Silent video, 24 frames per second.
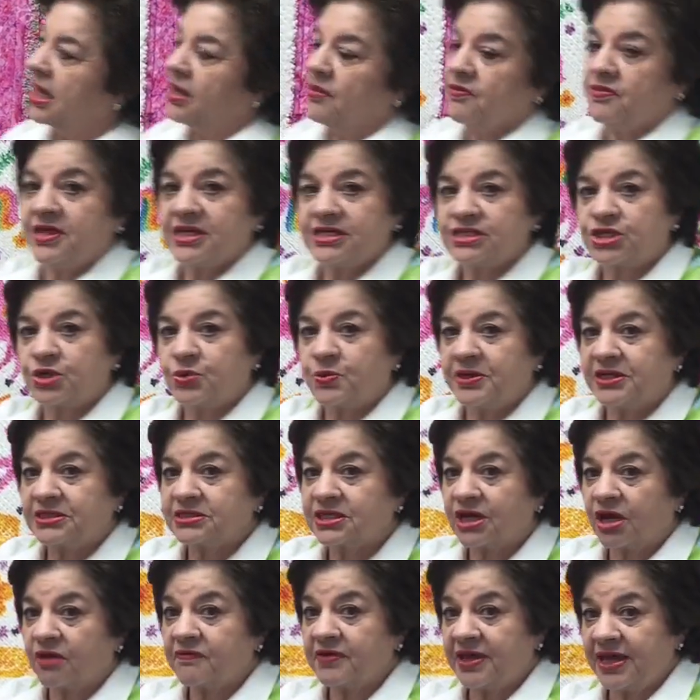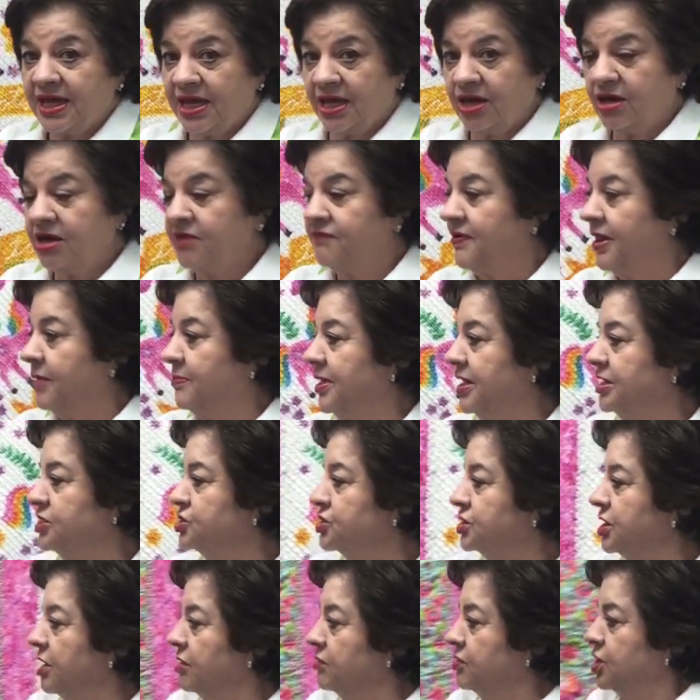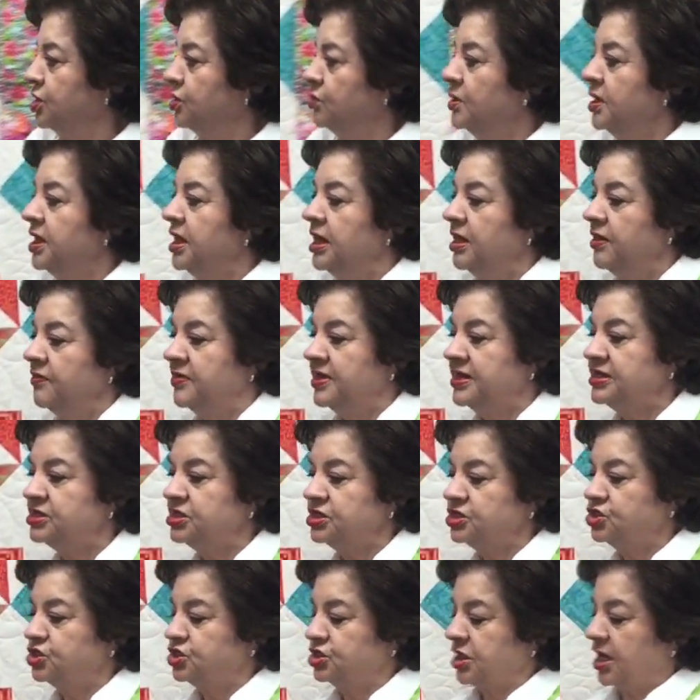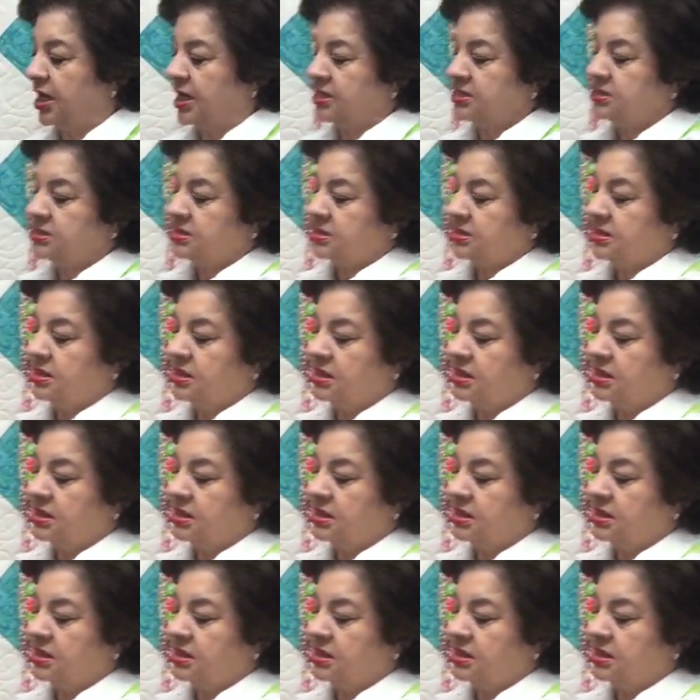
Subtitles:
This quilt over here, if I may show you, this is just